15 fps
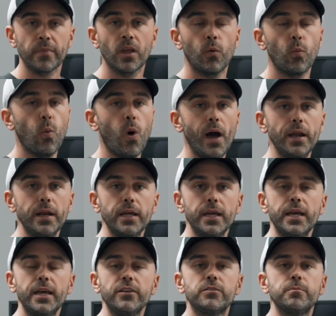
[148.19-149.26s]
What
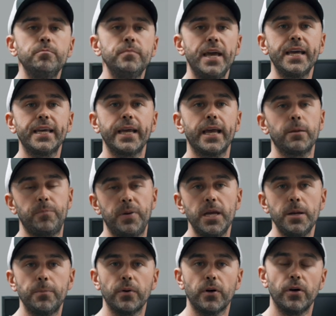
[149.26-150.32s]
is making
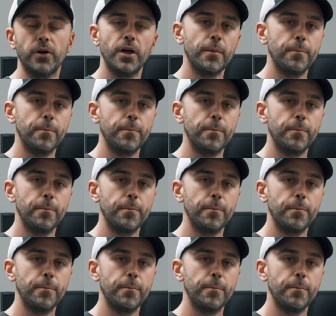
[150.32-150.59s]
people